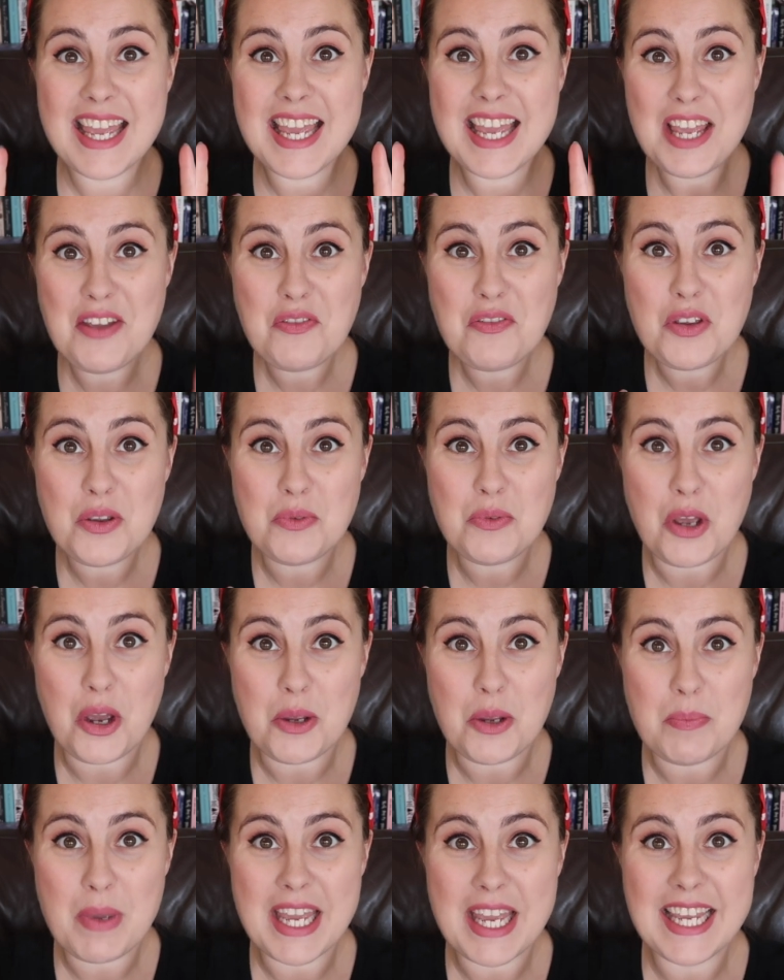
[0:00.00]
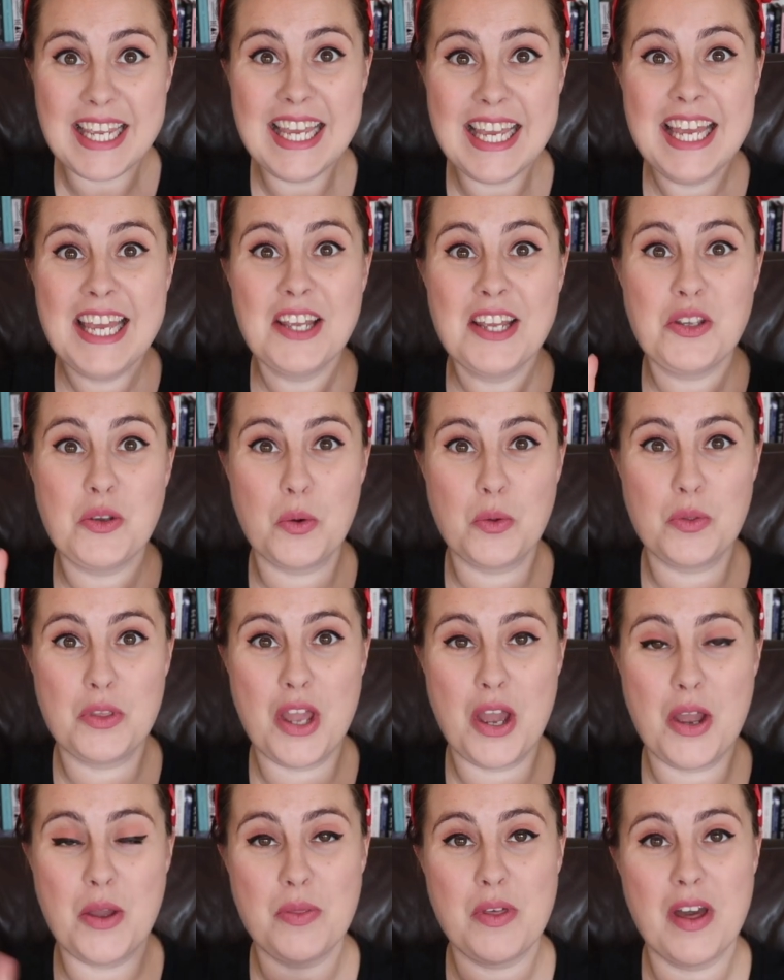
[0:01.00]
If you know me, you'll
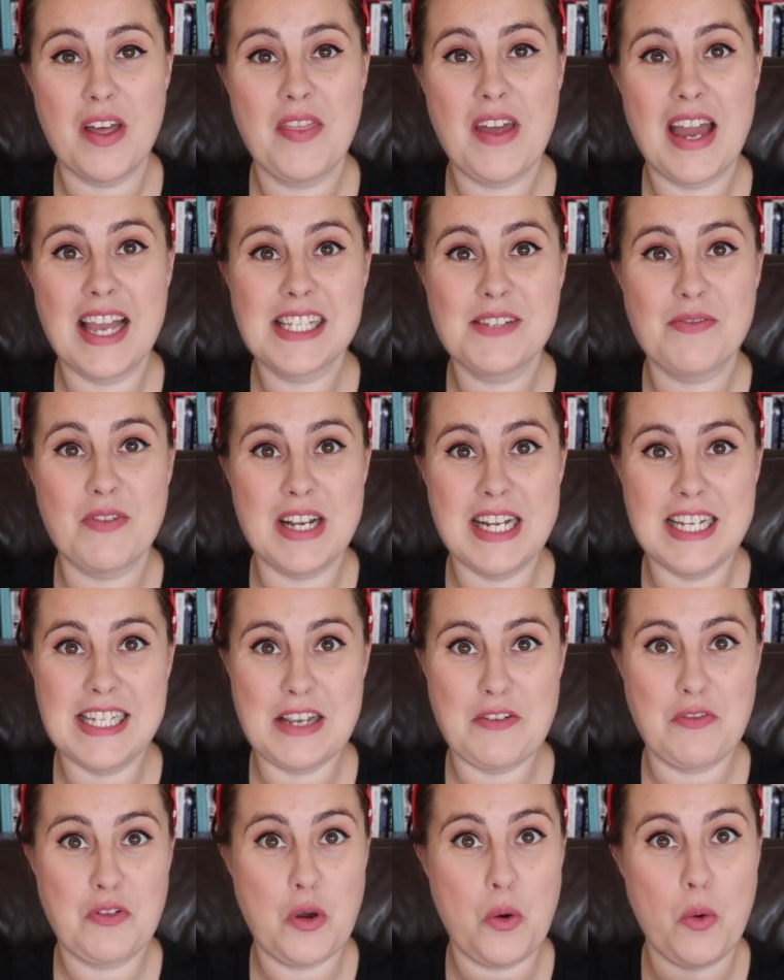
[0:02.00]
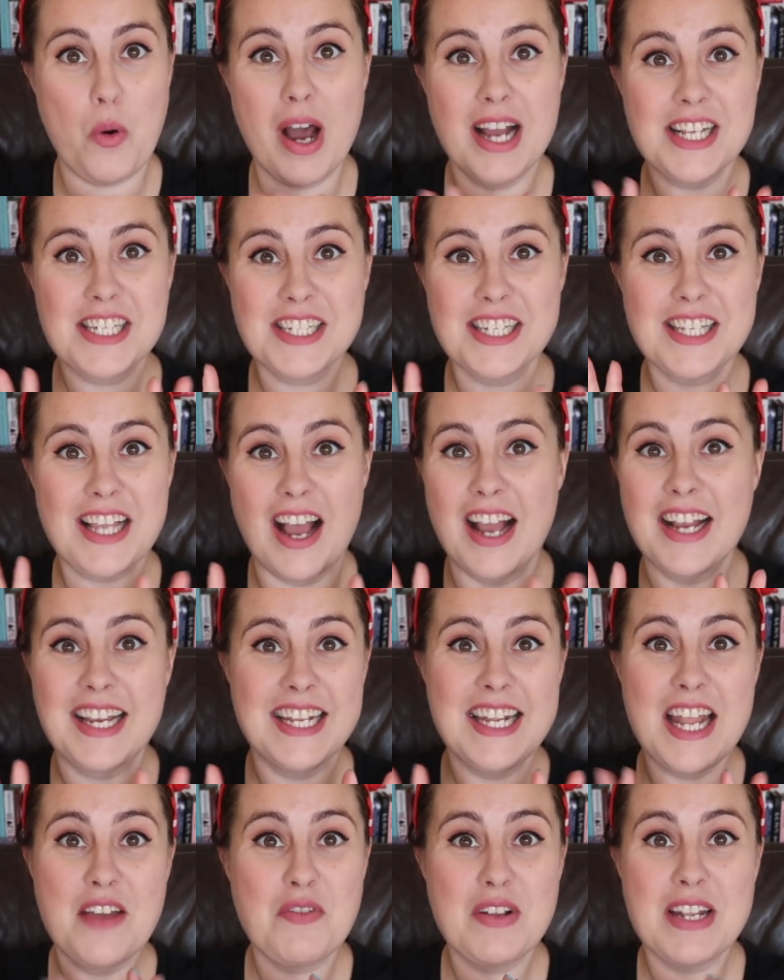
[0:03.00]
know that that's really difficult. I
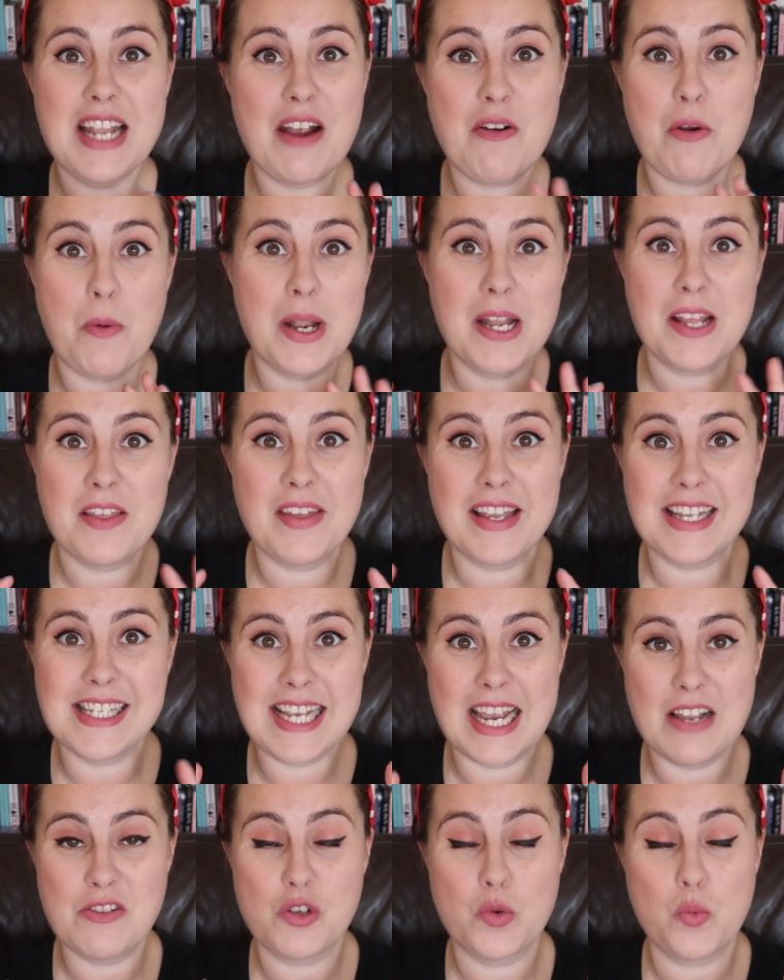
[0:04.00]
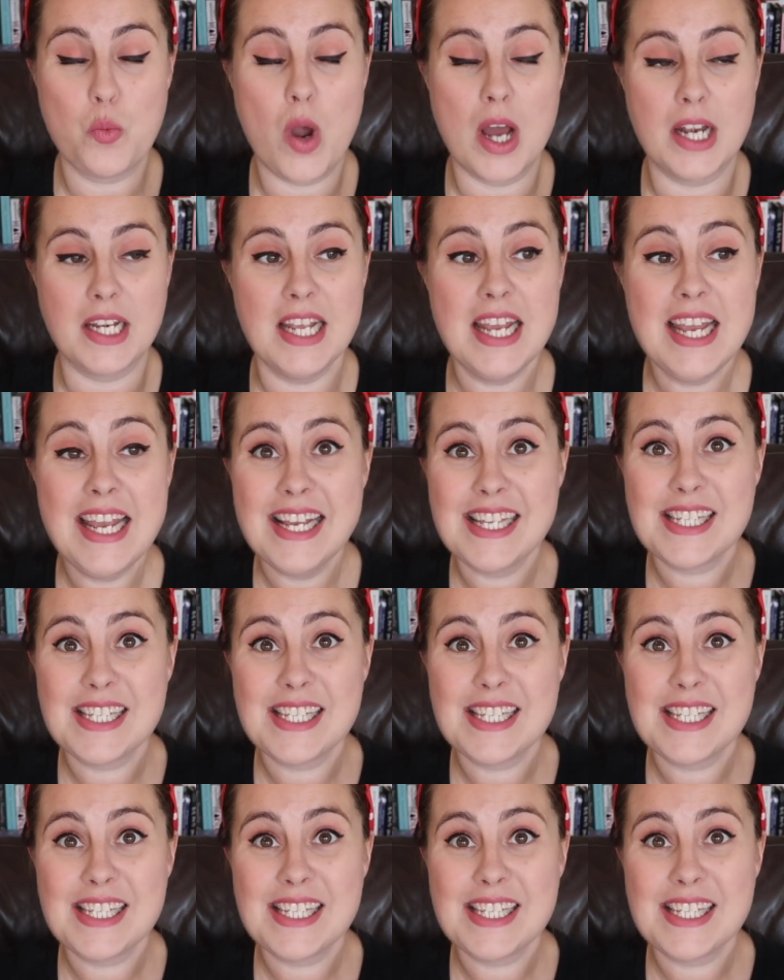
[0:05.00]
can never narrow anything down to one.